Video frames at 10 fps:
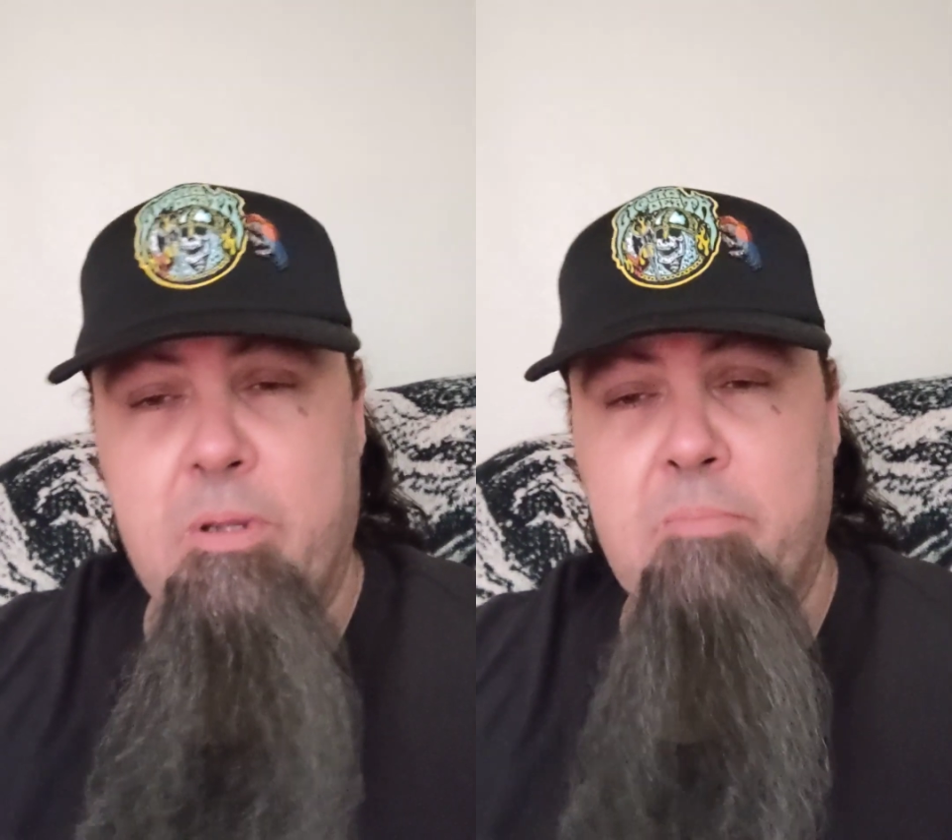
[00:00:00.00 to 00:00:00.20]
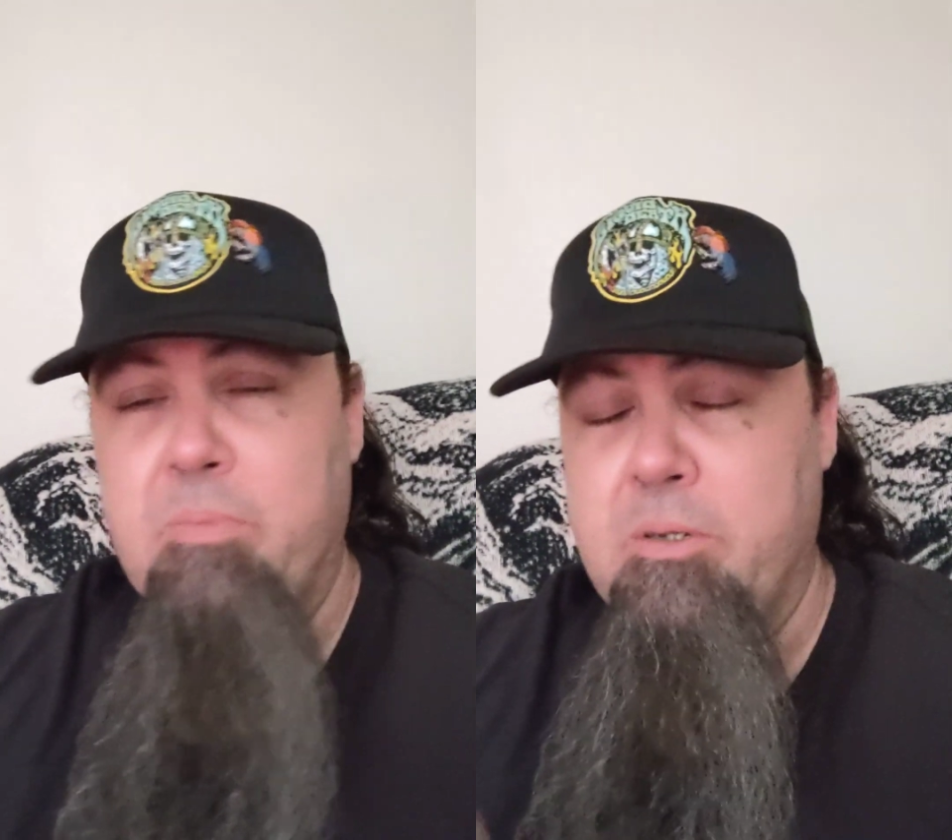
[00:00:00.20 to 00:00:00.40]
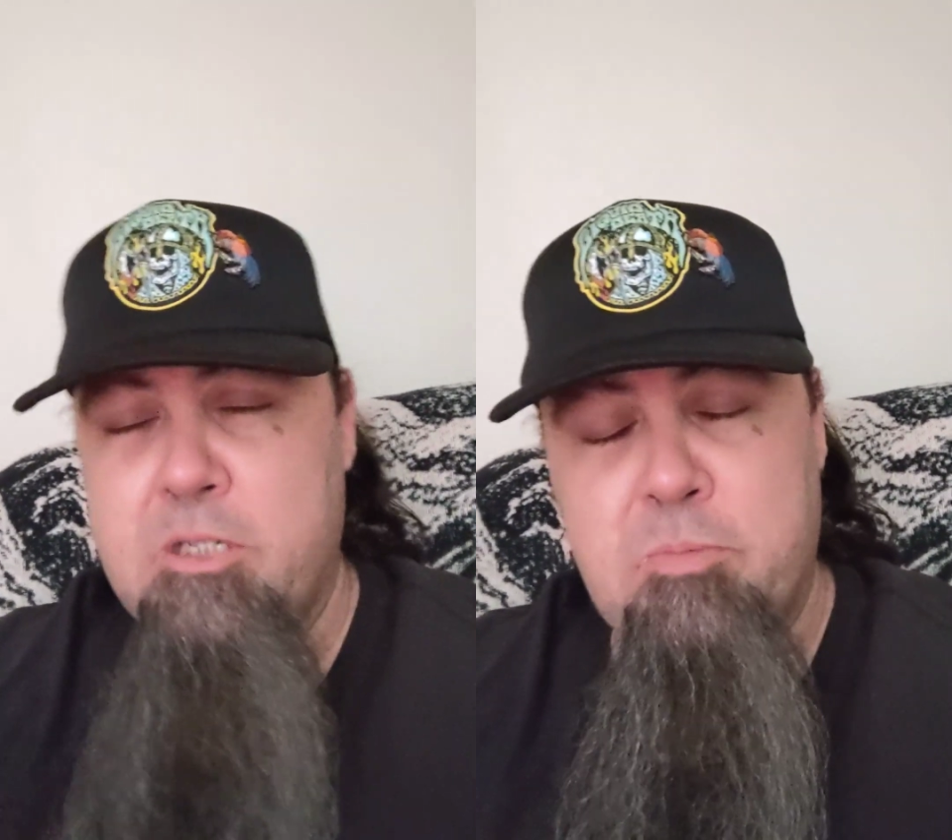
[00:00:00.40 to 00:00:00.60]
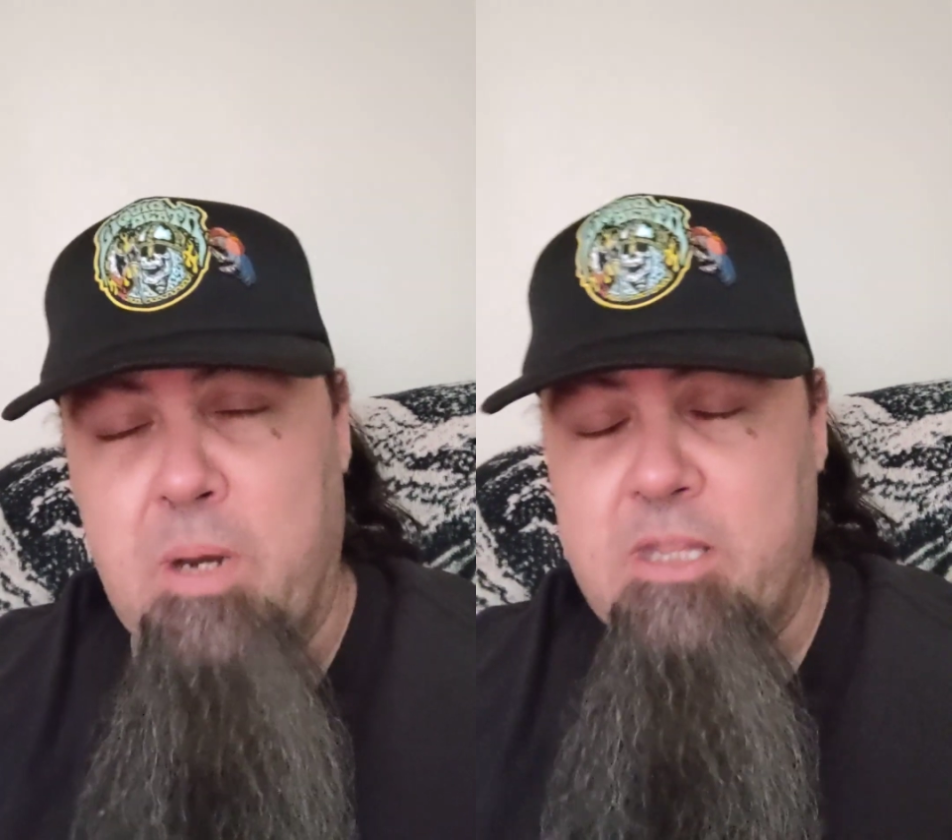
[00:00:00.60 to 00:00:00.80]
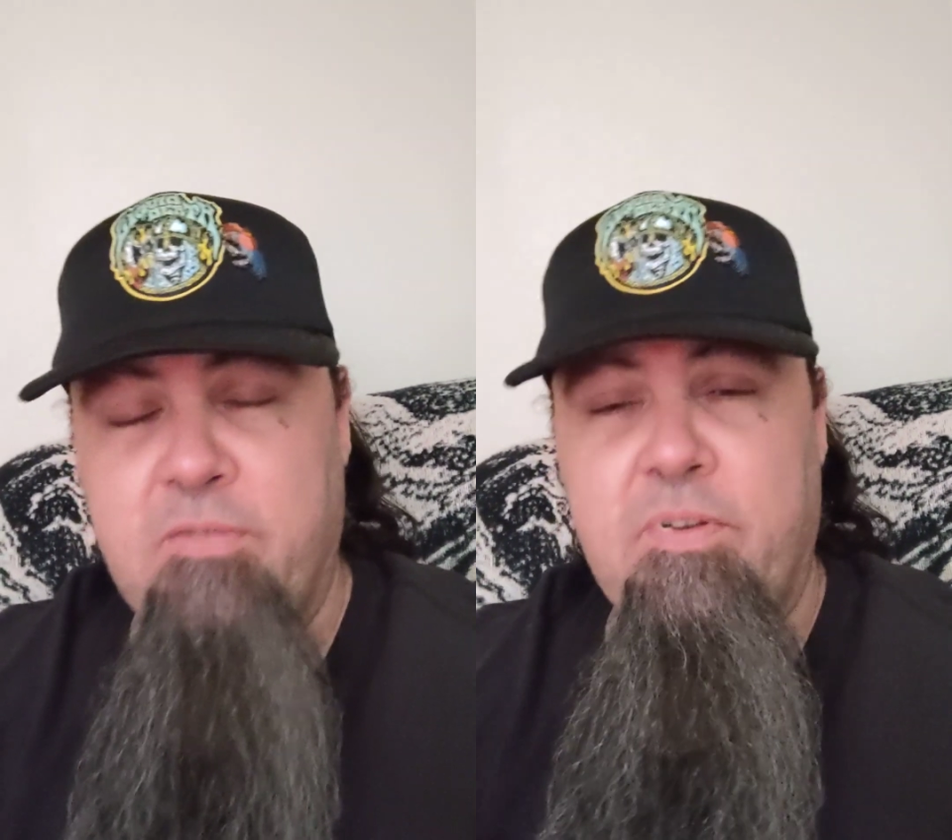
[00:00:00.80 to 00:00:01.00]
but
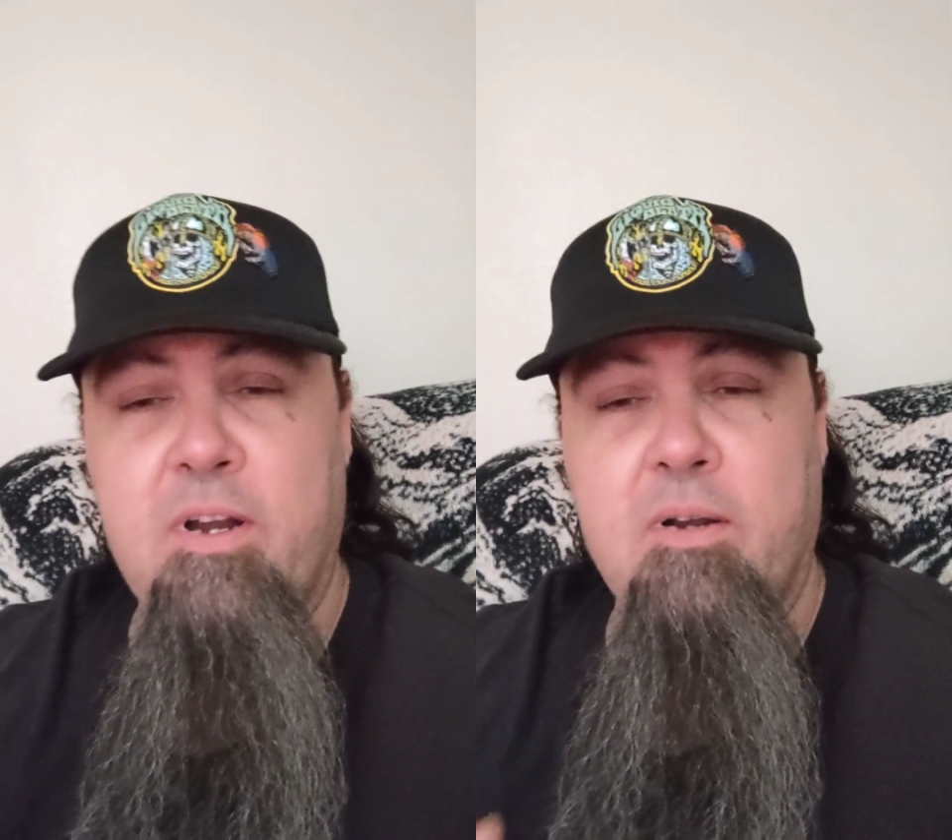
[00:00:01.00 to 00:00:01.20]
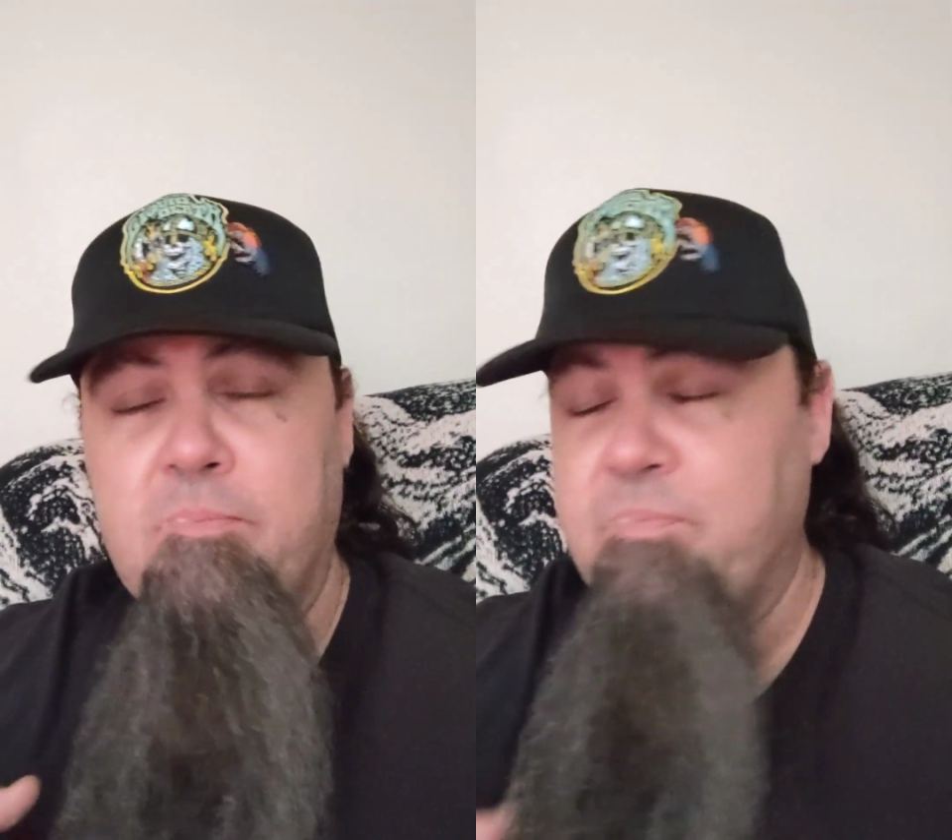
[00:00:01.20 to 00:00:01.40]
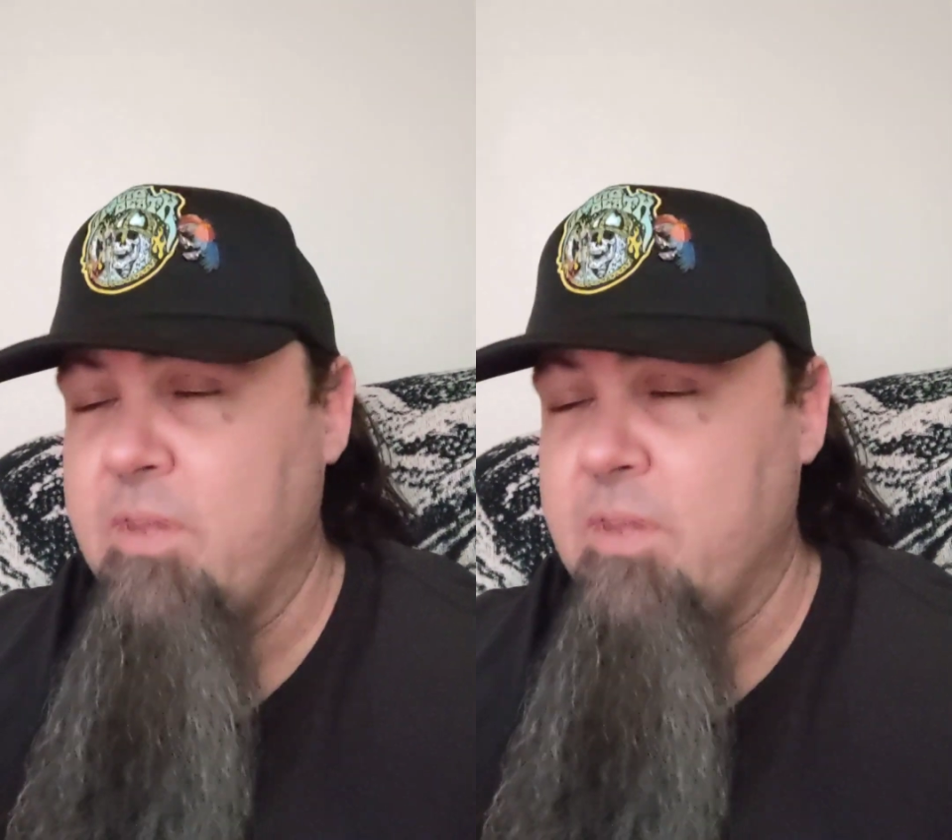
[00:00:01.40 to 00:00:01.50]
despite the fear,